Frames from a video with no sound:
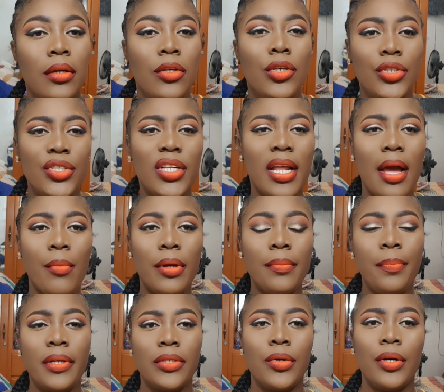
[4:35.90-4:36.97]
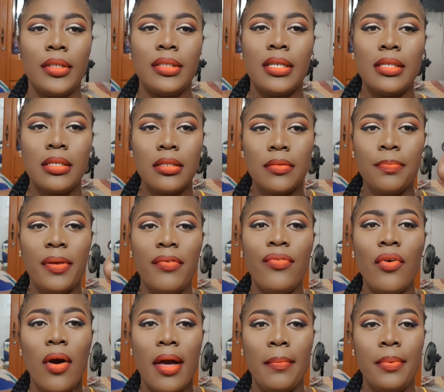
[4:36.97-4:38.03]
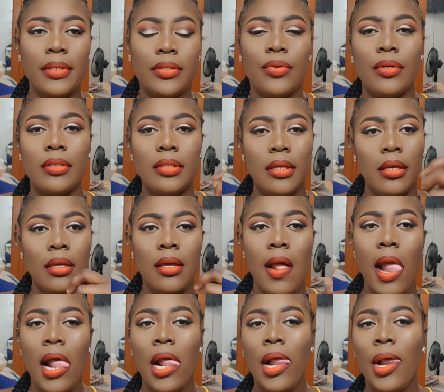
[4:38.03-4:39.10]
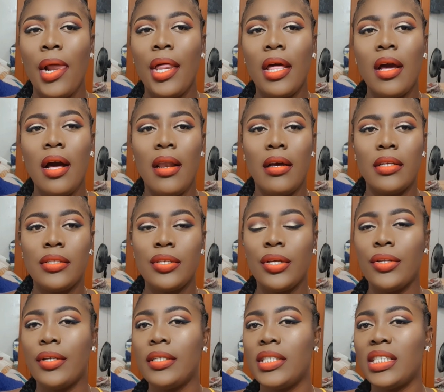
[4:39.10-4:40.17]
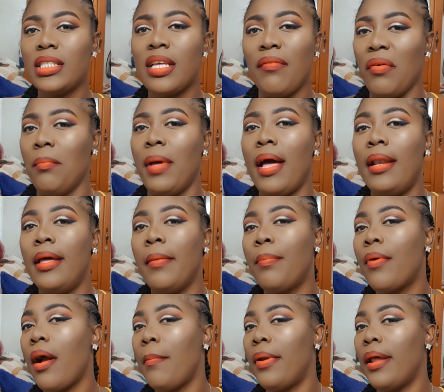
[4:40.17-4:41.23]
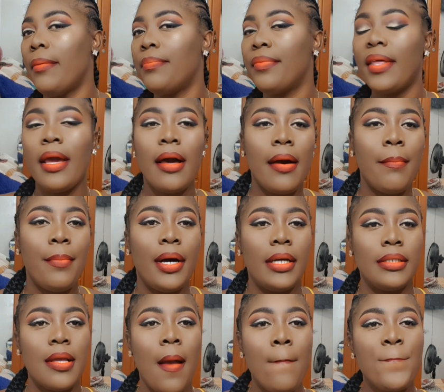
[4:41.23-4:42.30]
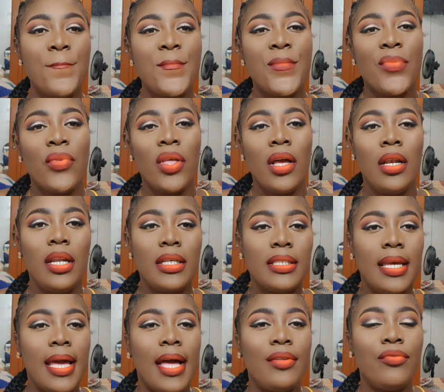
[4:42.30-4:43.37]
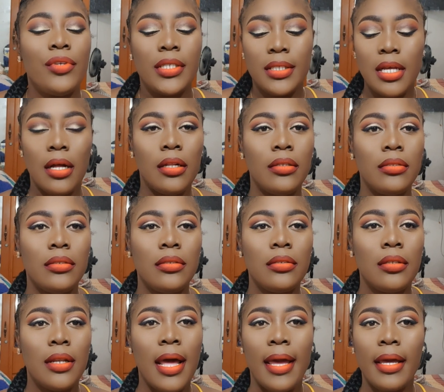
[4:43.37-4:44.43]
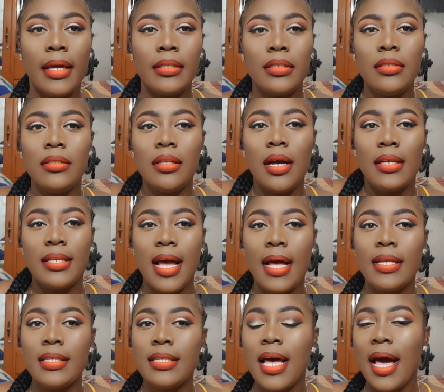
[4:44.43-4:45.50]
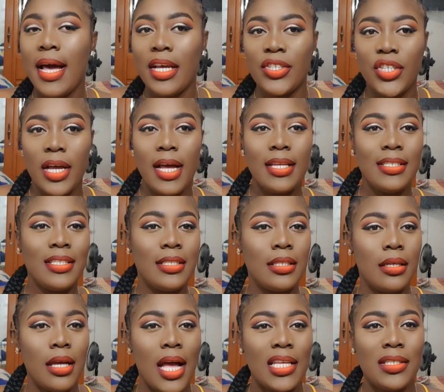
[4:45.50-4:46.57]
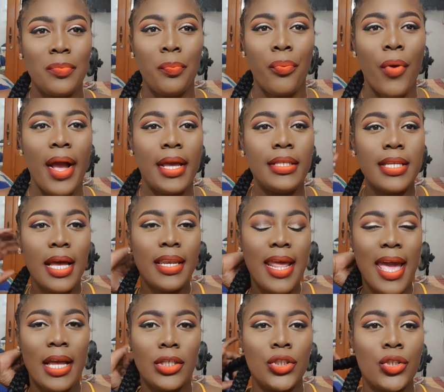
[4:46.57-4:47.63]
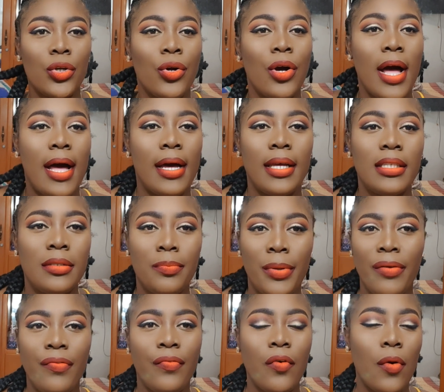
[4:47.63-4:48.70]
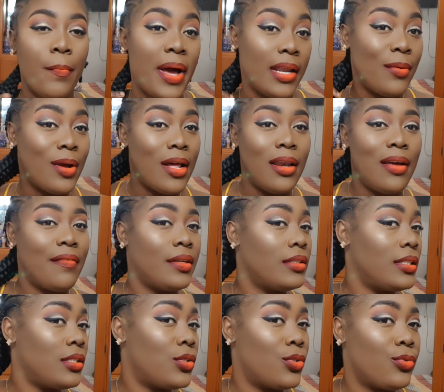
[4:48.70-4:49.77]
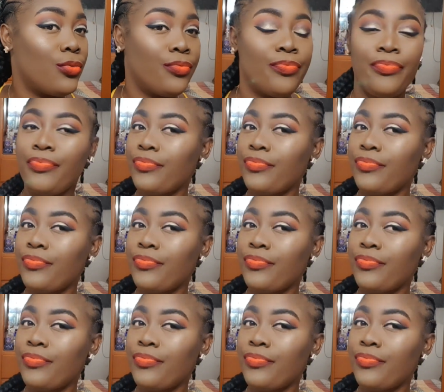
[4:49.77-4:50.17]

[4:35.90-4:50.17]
Usually I will put on this before I put on the color, so you know, you just give them a little problem there. But look, the end result, like, it's not as harsh, as bright and extra as before. By the way, I'm loving this too.